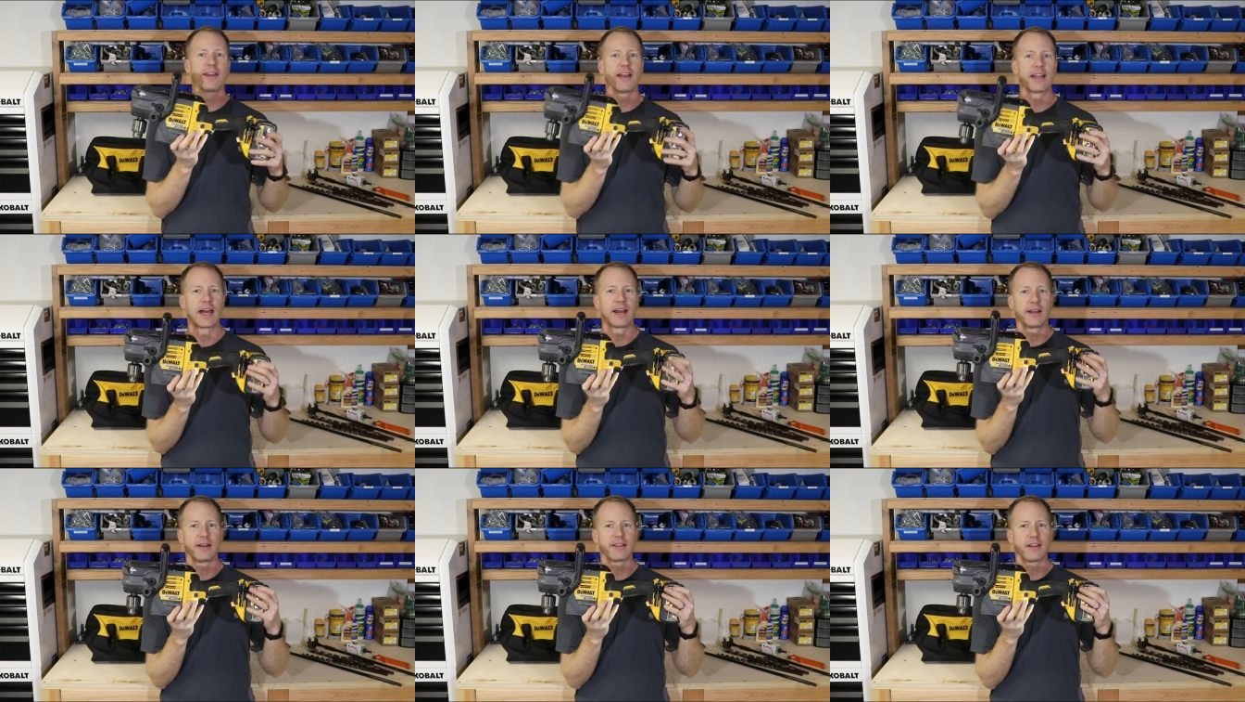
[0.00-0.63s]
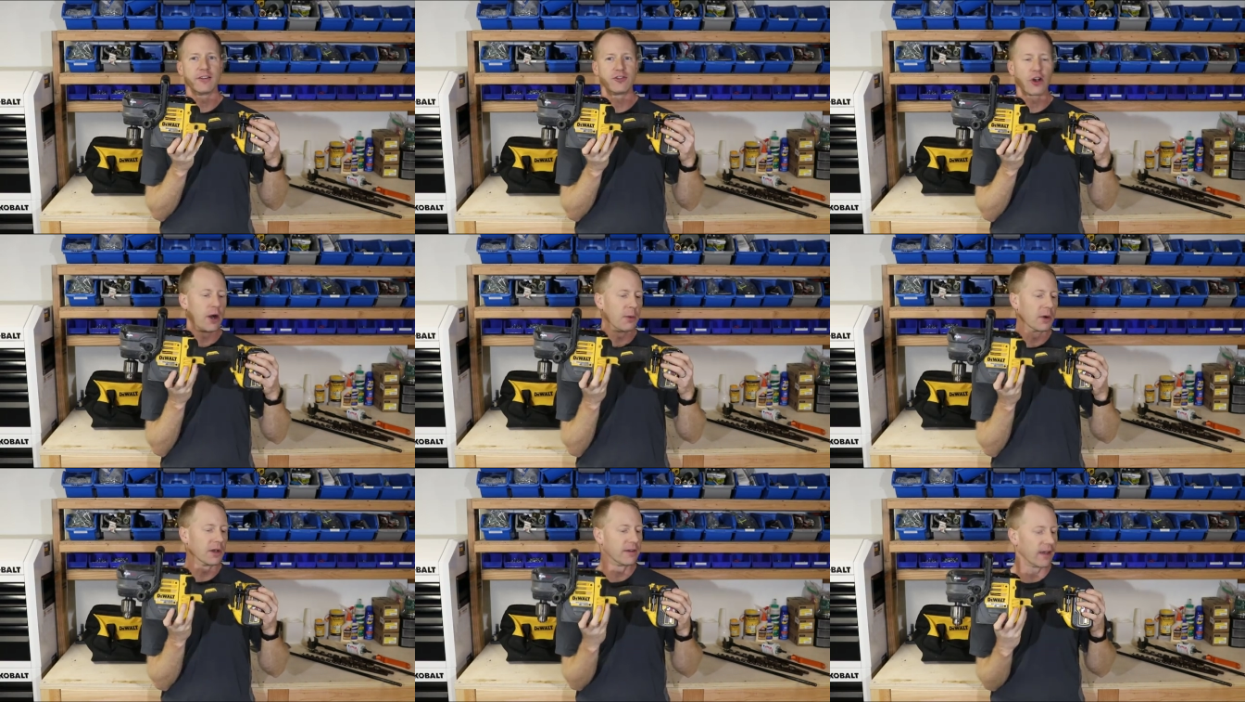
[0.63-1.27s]
I got it in the jaw
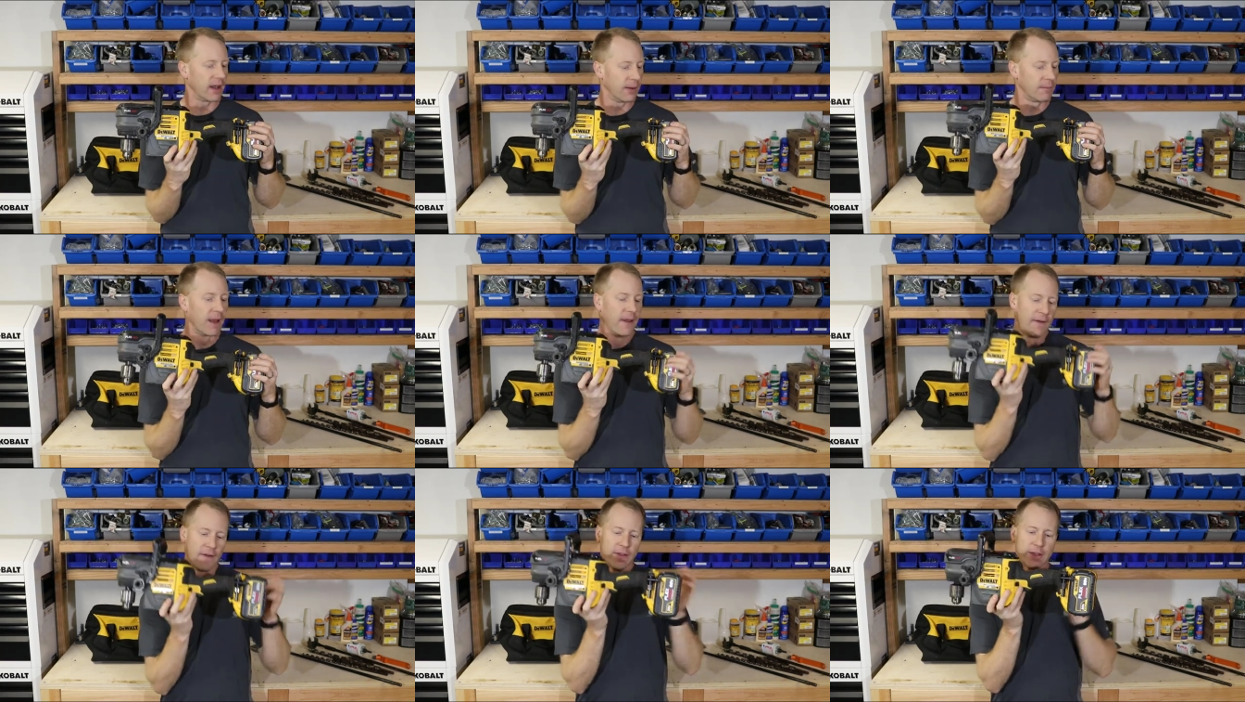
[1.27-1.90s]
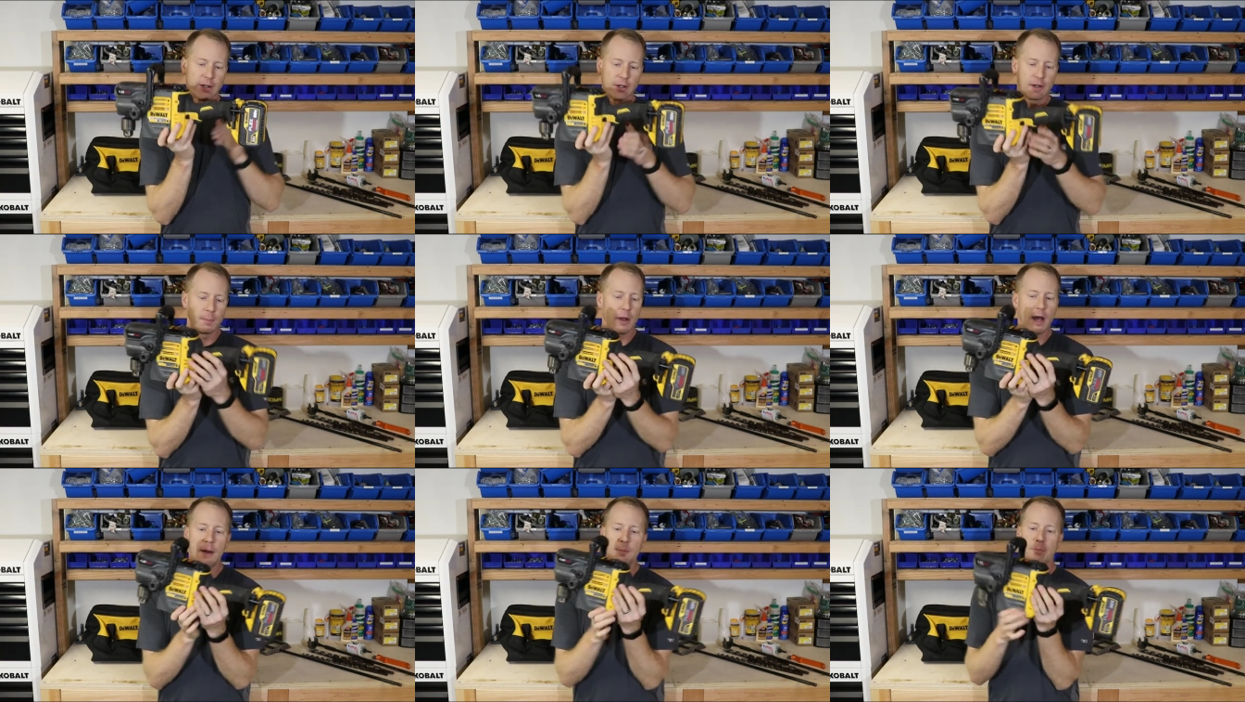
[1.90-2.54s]
one time, heard a
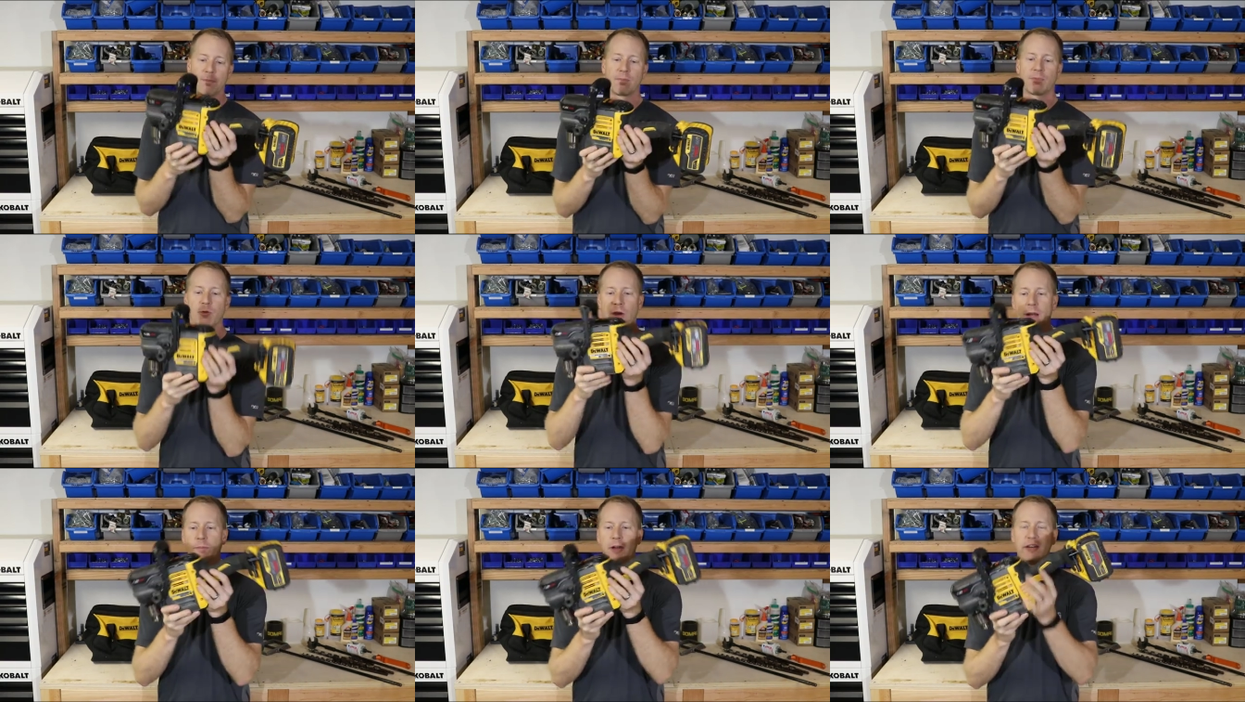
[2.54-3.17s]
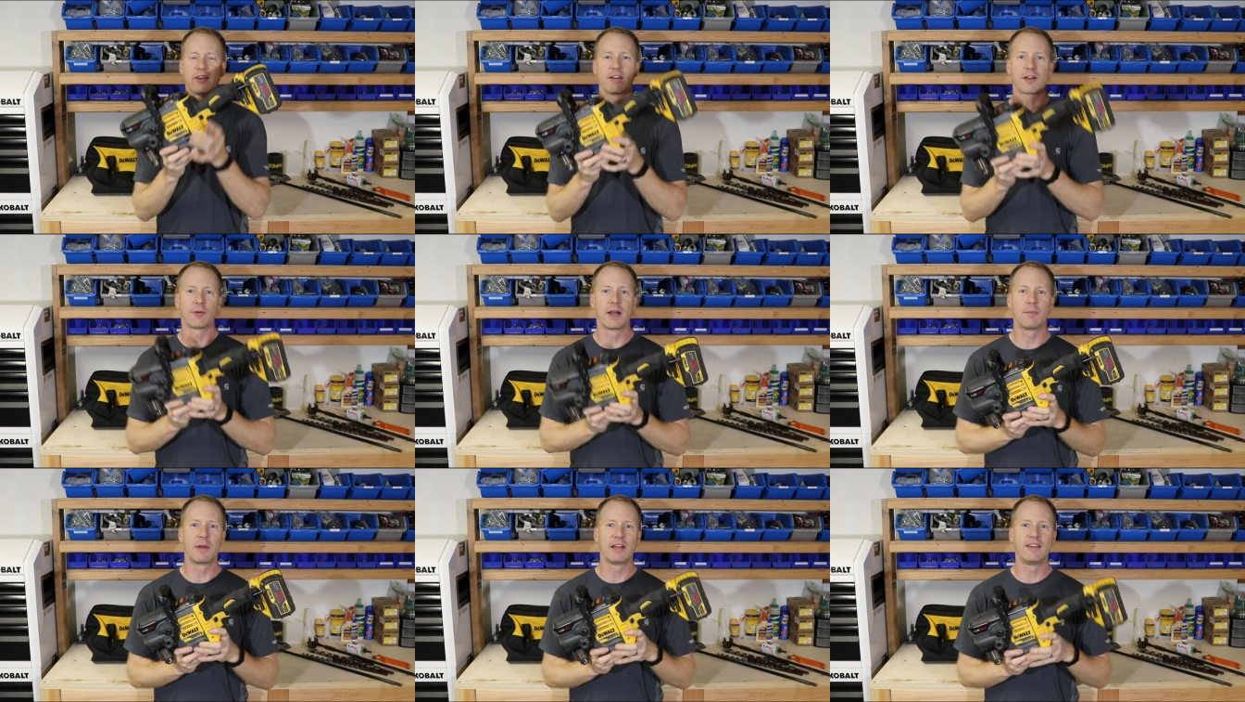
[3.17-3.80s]
pop, ran my tongue
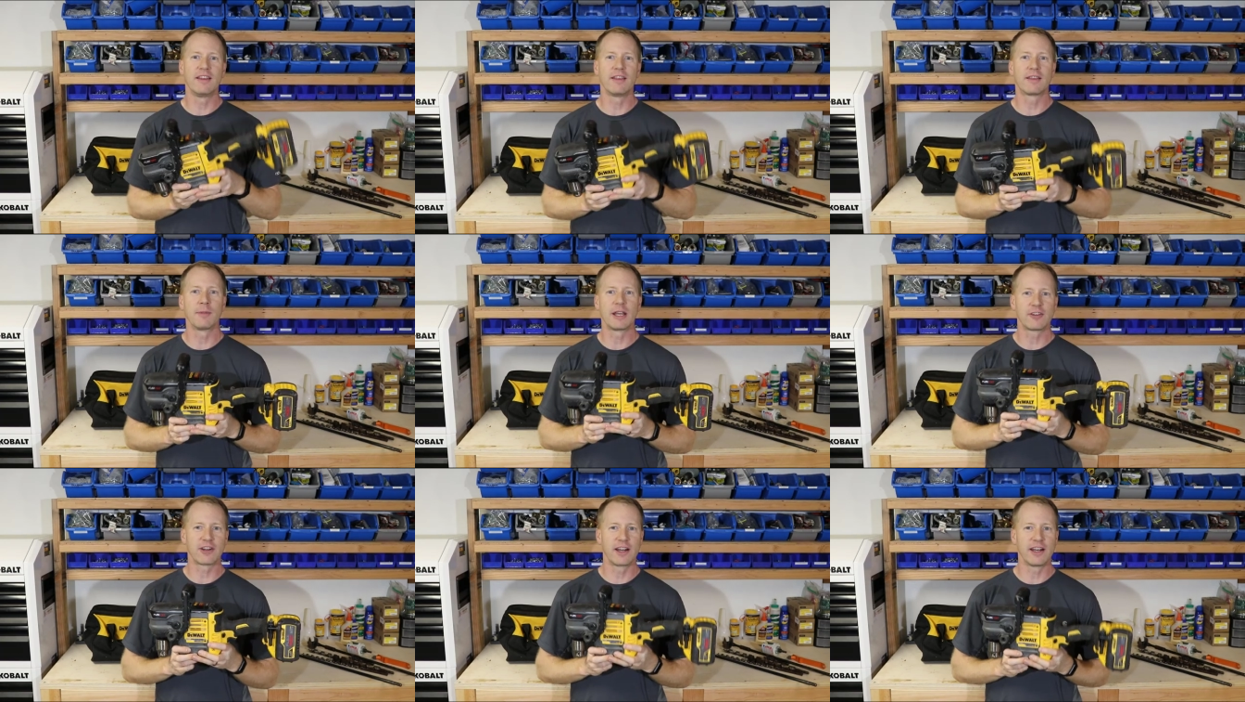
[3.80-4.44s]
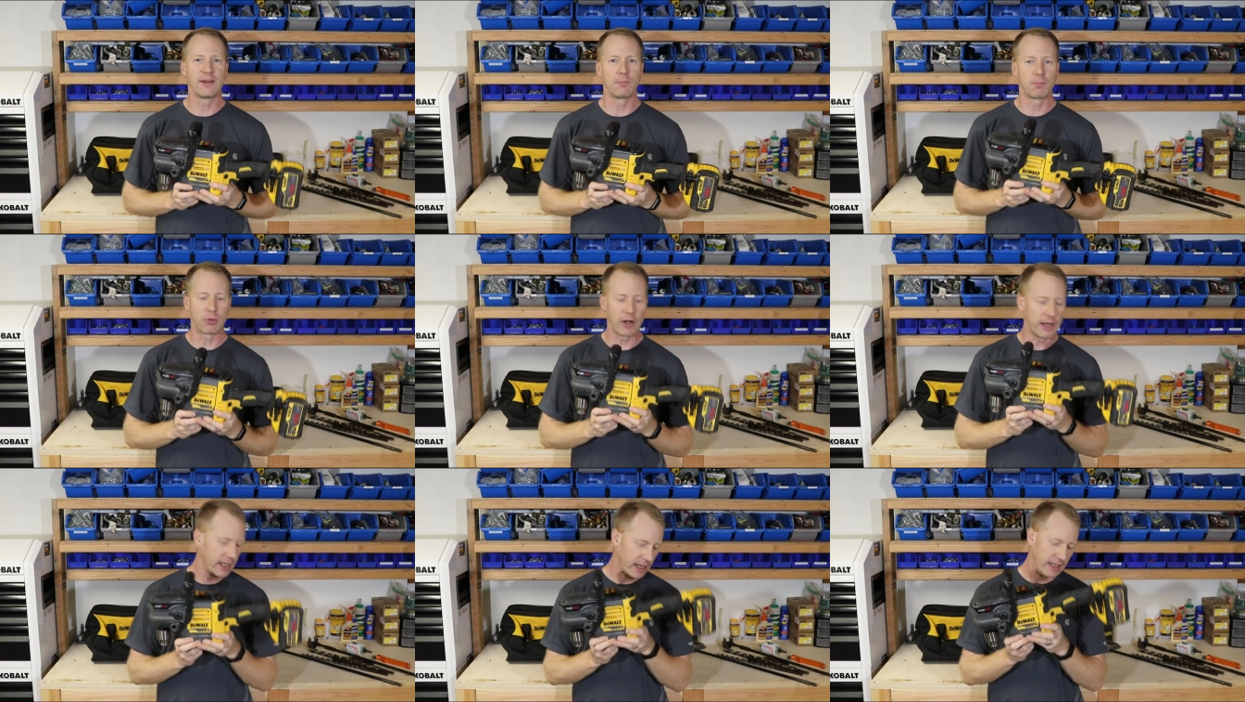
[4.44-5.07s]
around my teeth to make sure I didn't
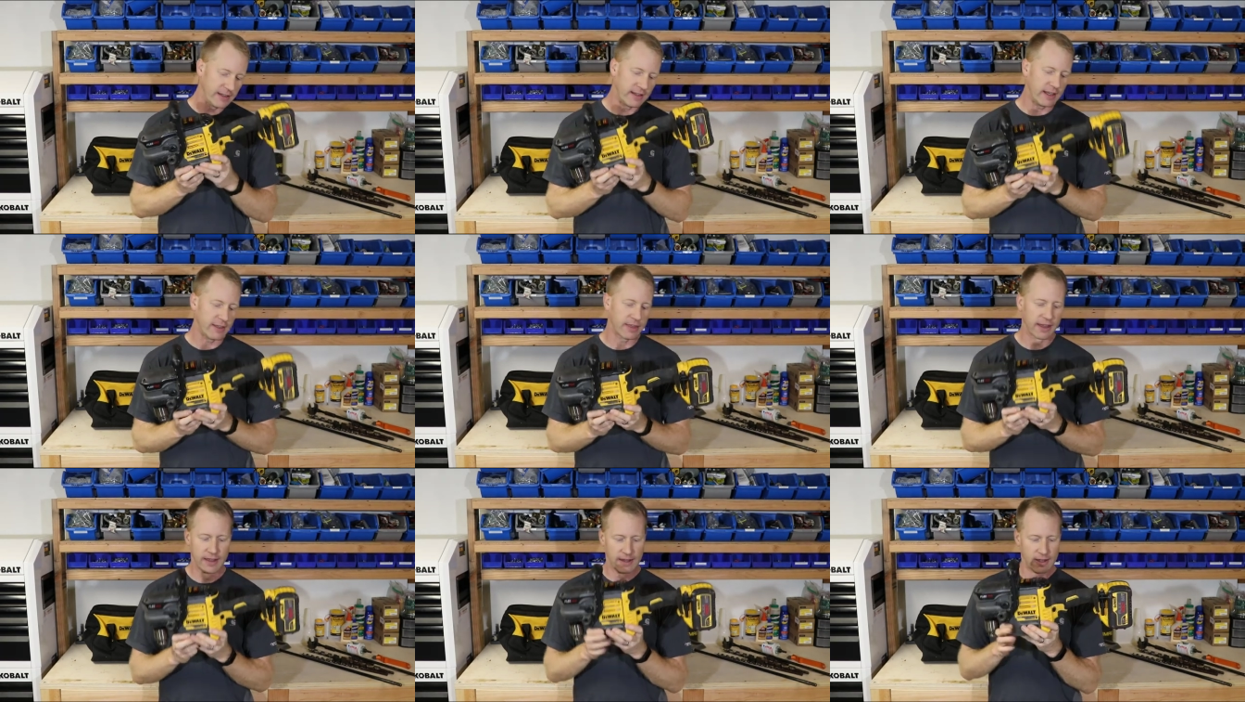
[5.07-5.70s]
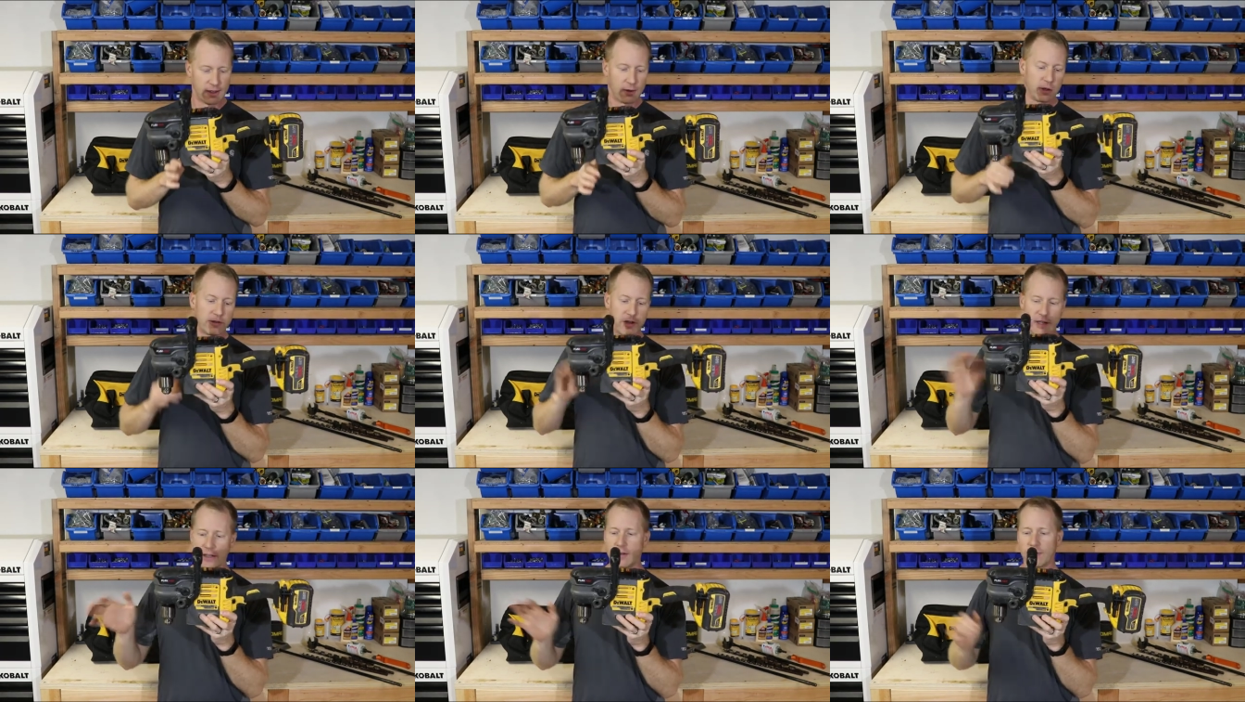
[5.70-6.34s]
break any teeth, which
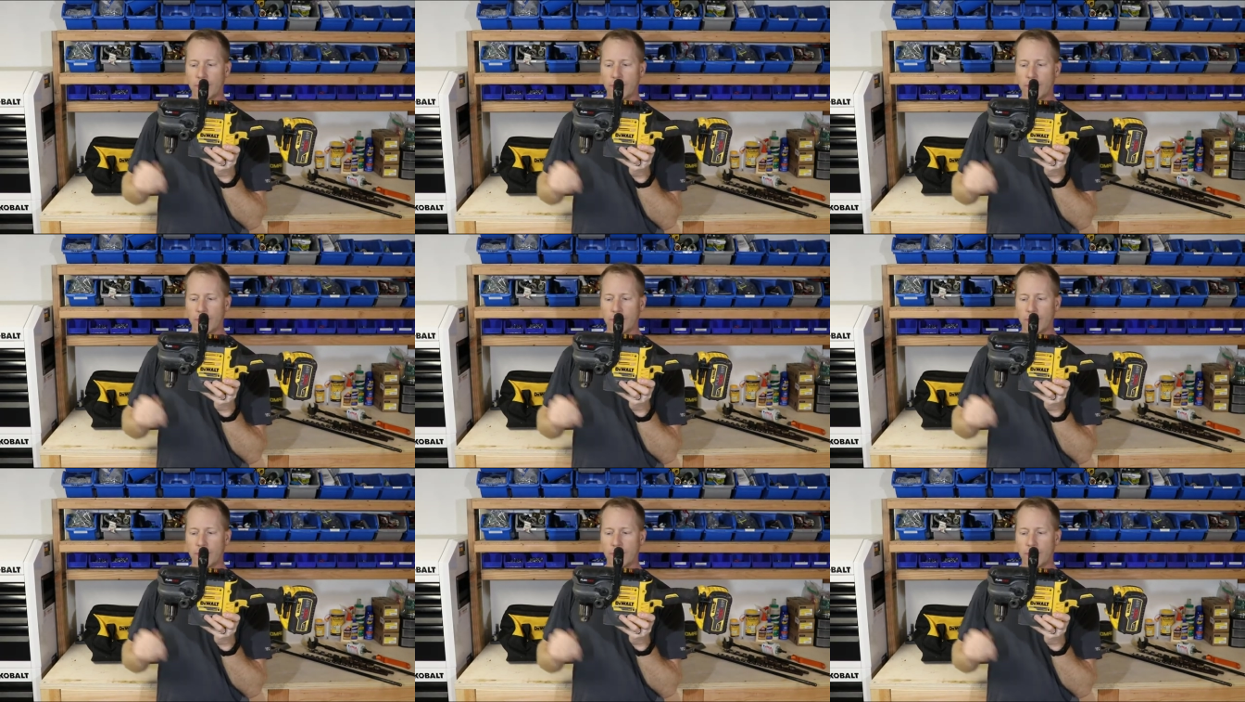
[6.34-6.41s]
I didn't,